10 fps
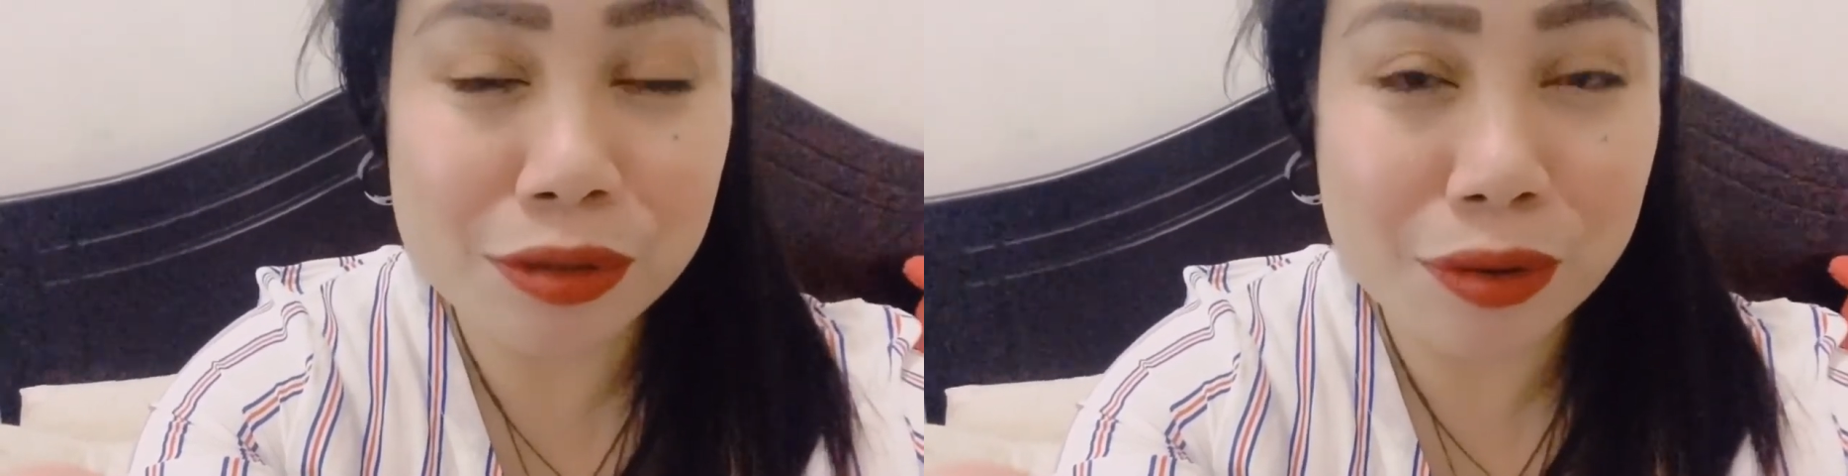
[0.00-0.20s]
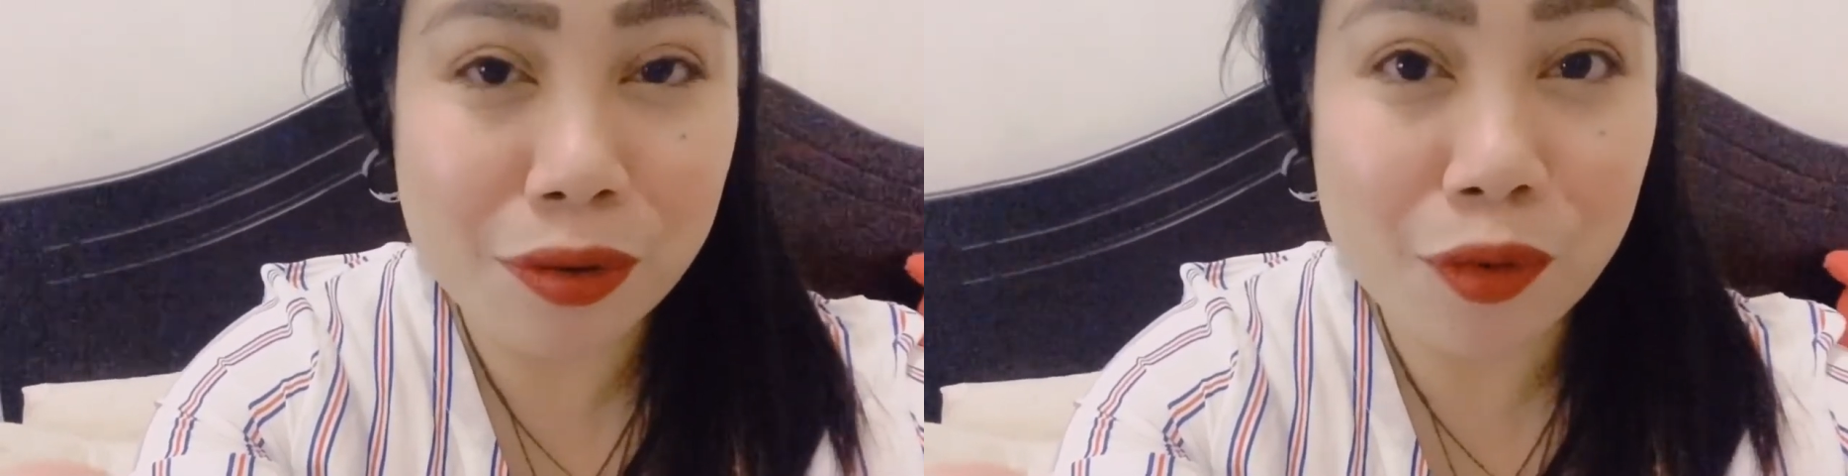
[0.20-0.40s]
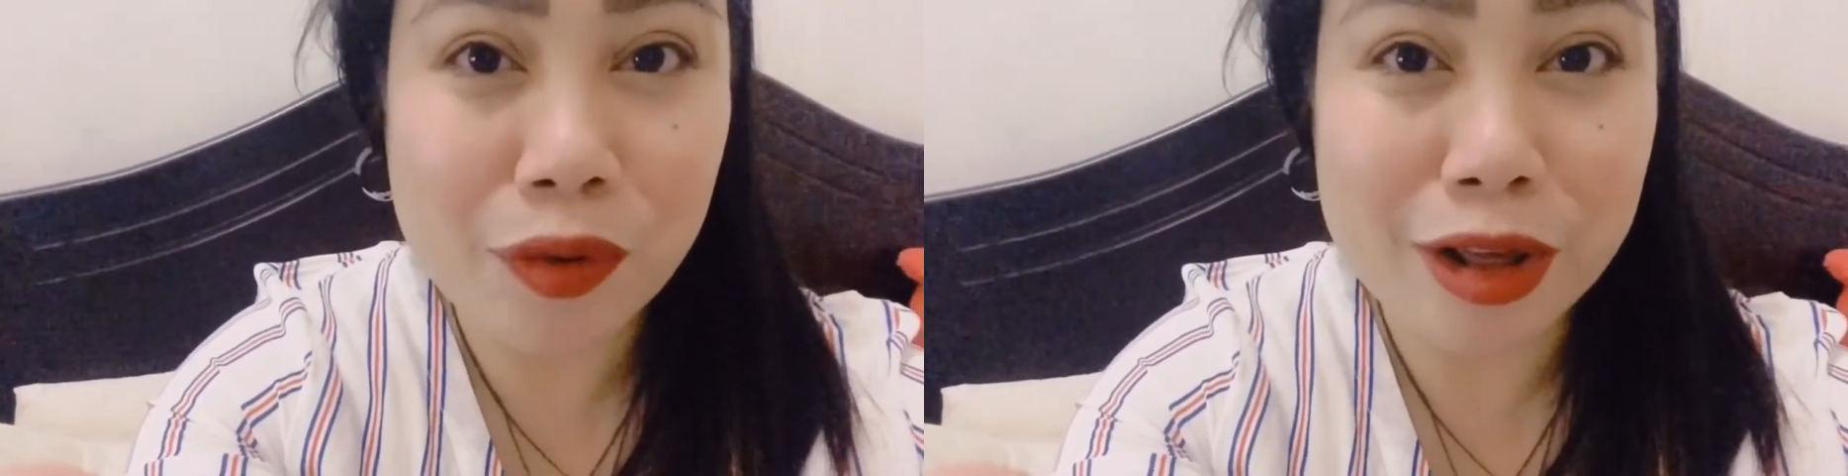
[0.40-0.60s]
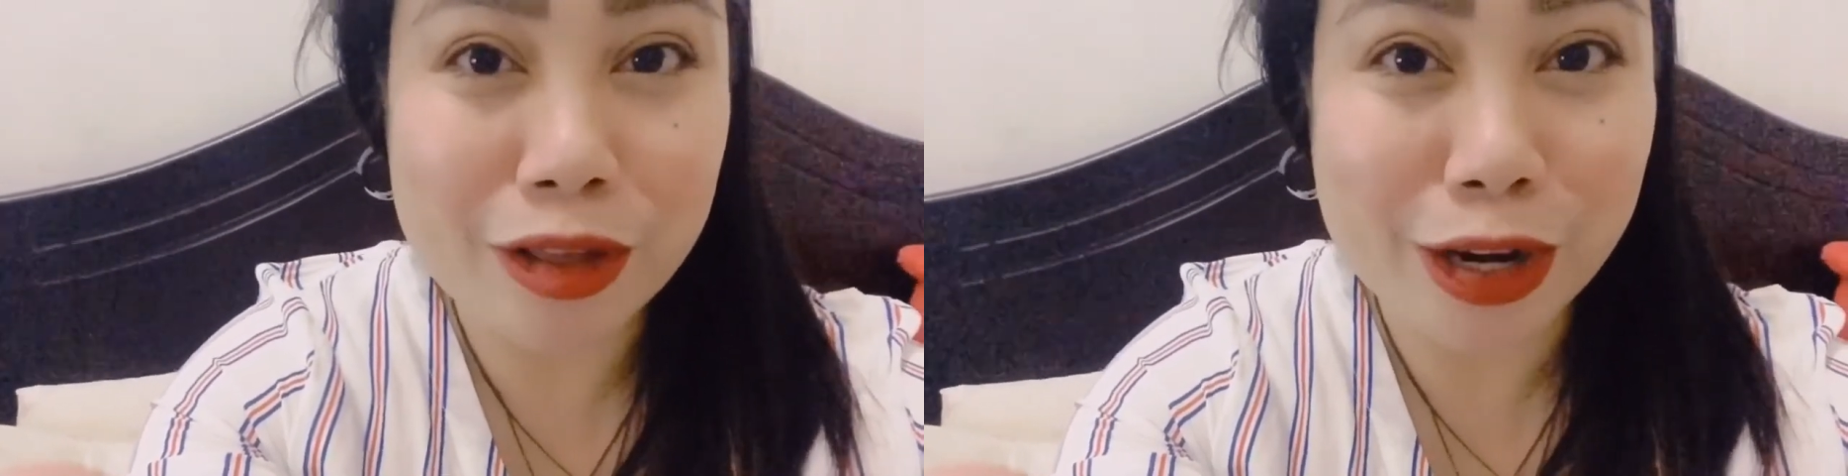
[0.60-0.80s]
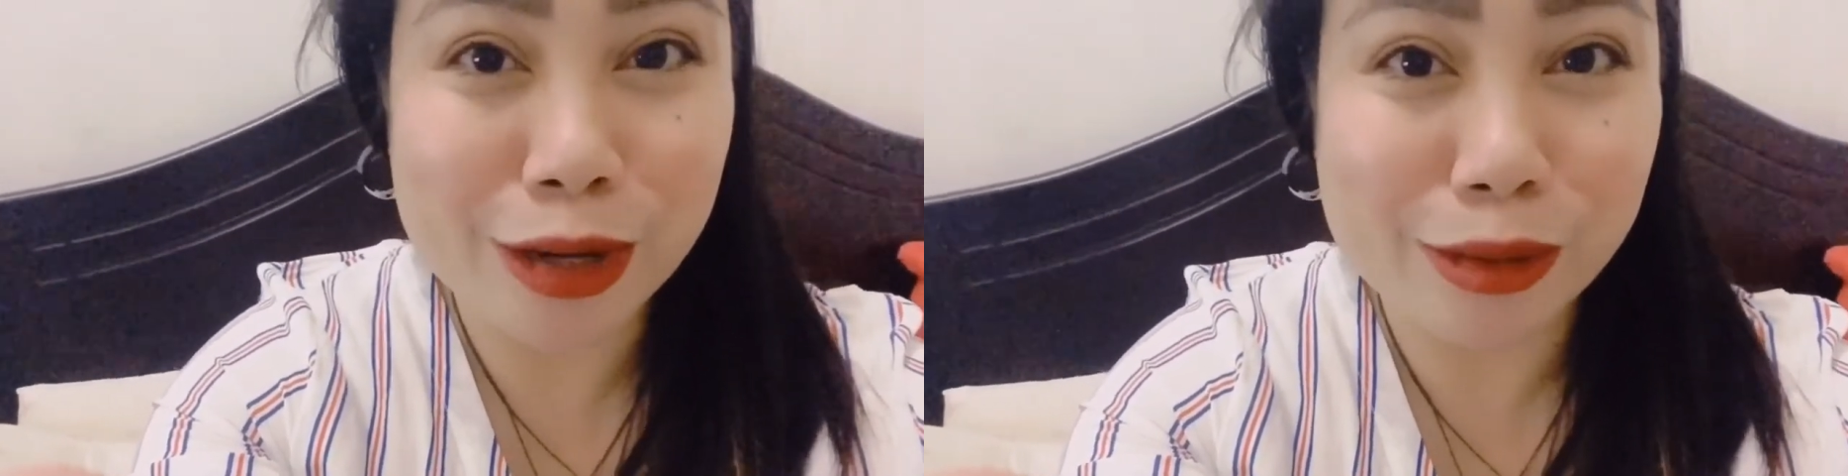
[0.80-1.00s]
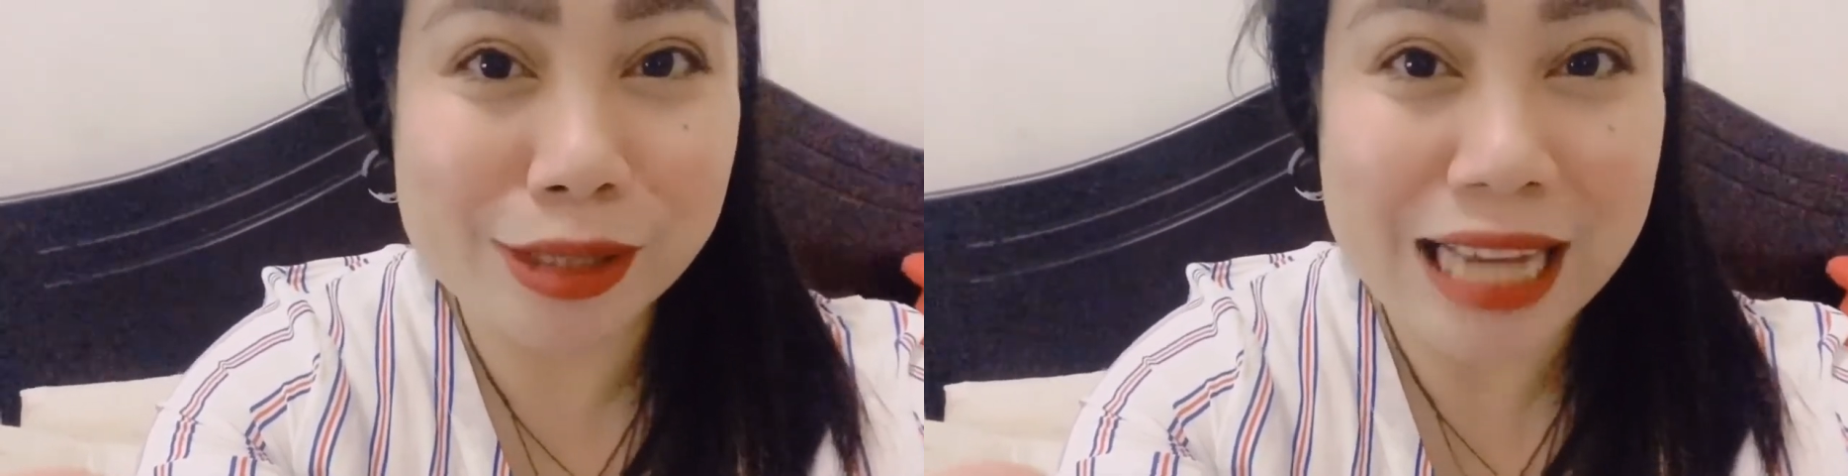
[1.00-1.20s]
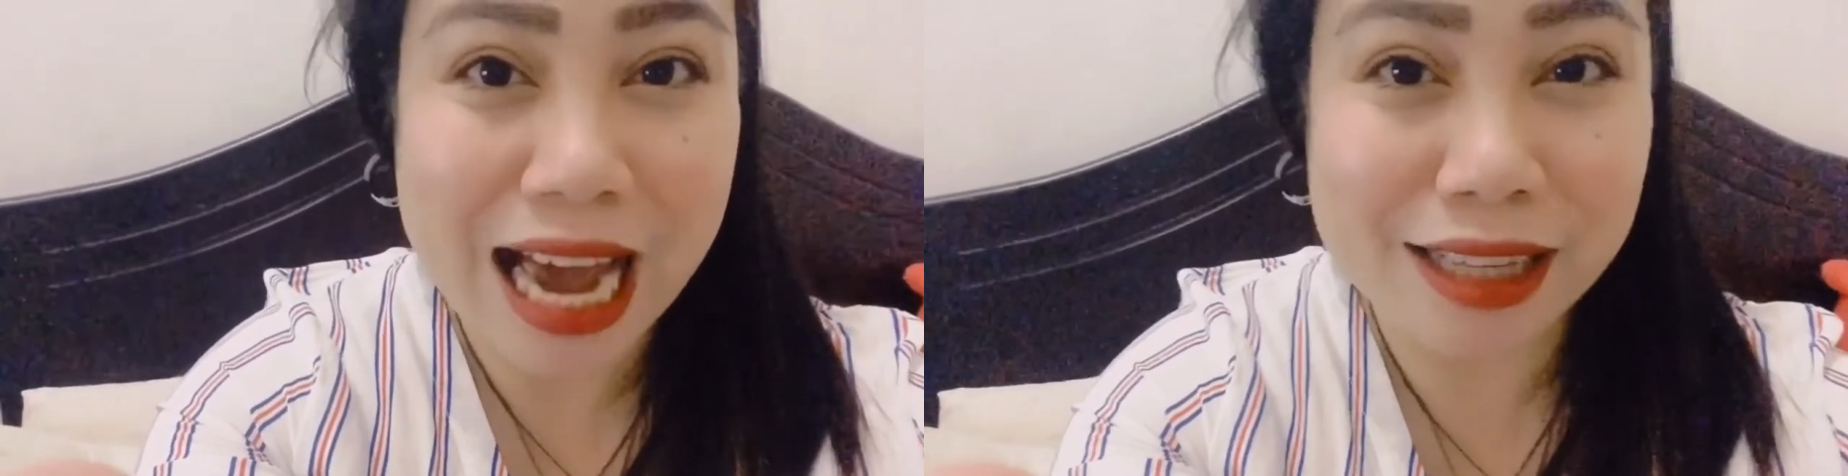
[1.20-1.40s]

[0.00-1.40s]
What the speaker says: know what are those